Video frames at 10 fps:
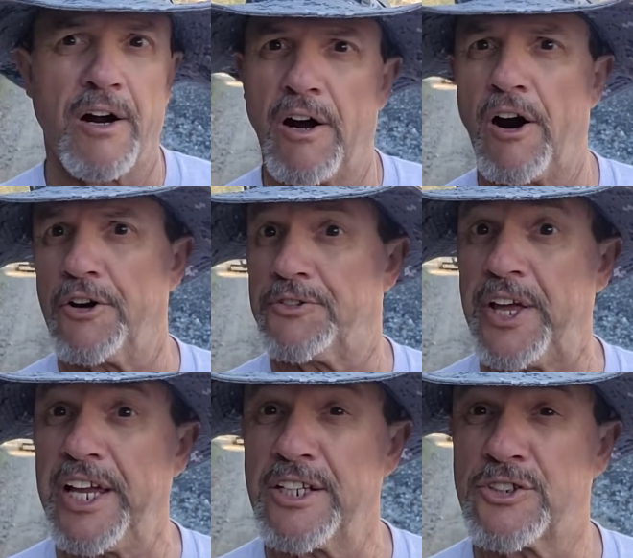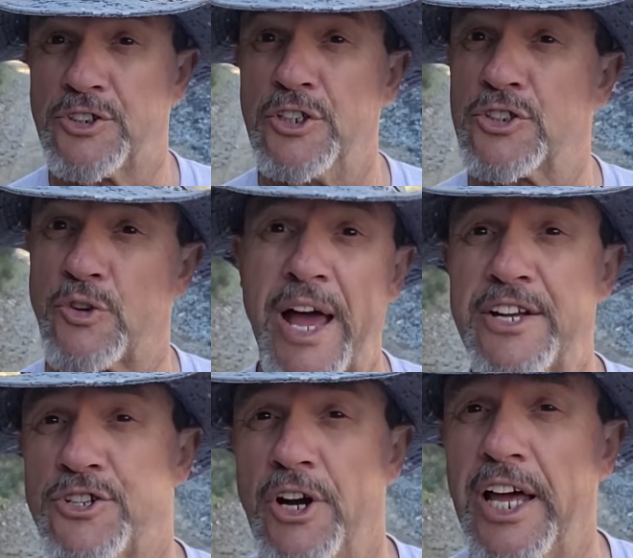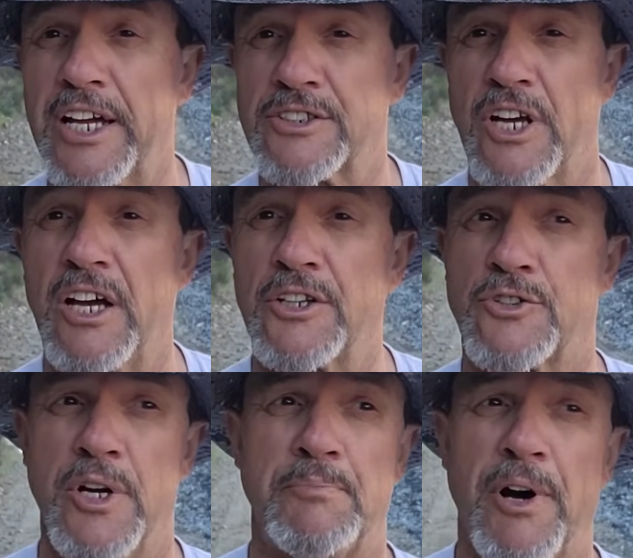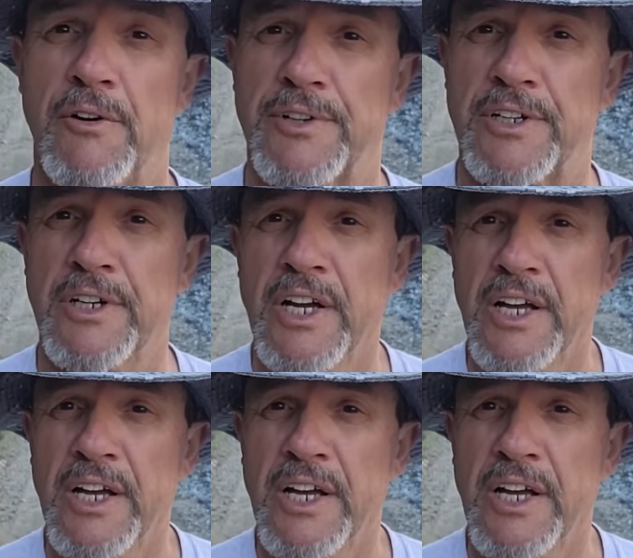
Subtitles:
aren't things to scratch your legs on, trip over.